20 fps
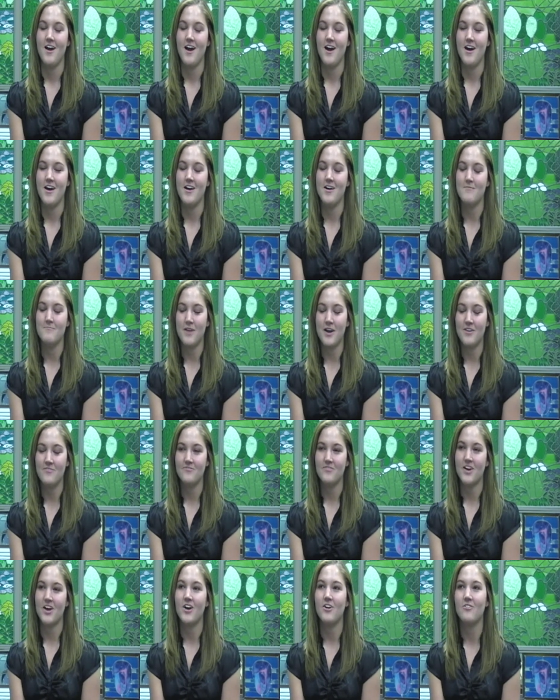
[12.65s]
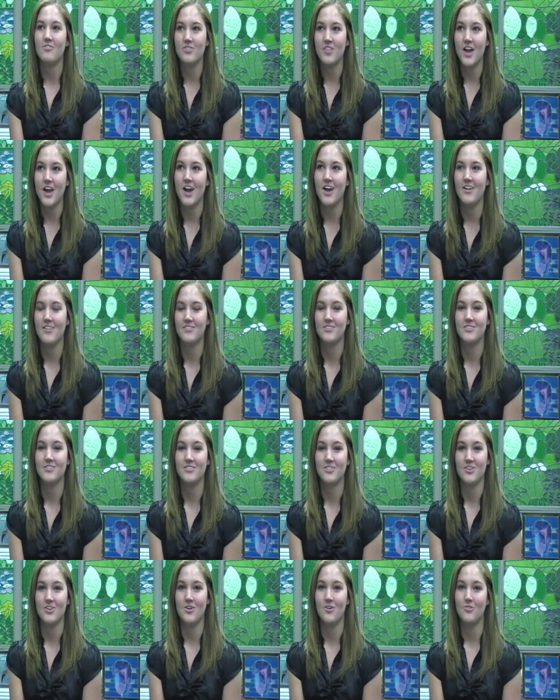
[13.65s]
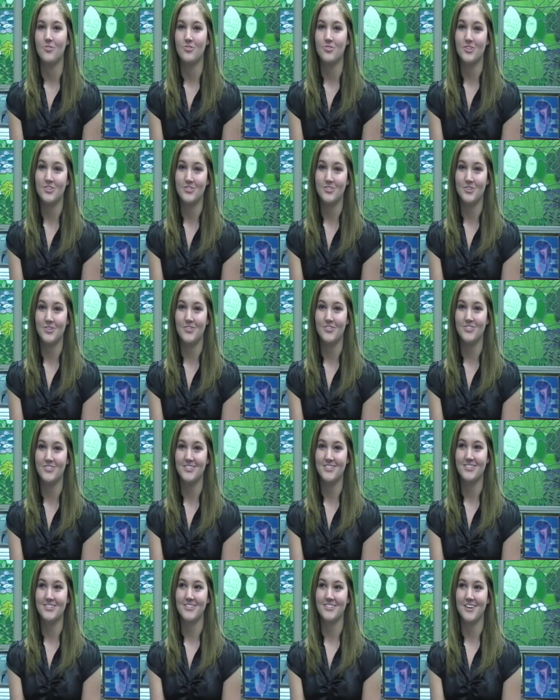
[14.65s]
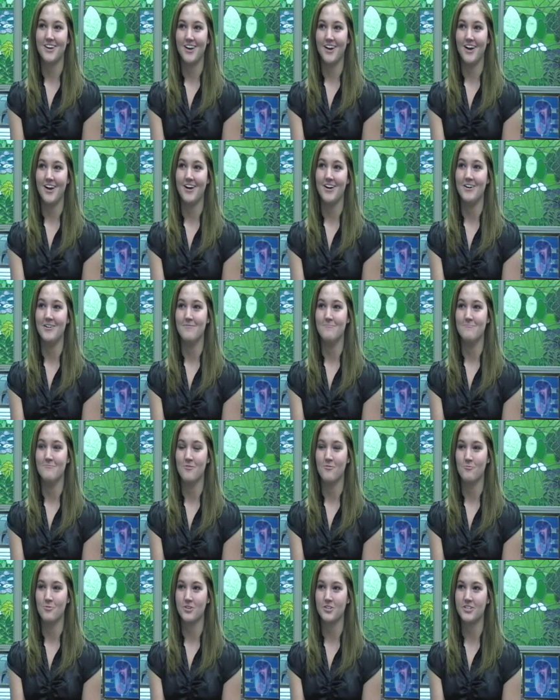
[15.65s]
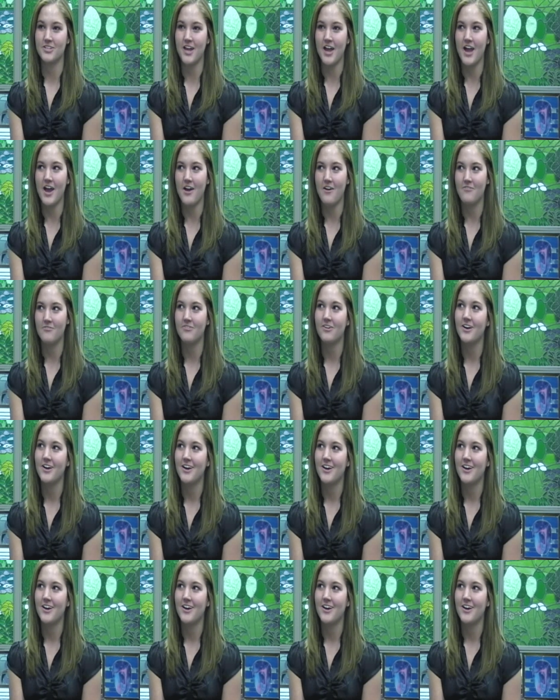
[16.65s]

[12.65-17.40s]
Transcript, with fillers: Um, I found that the older adults um, really have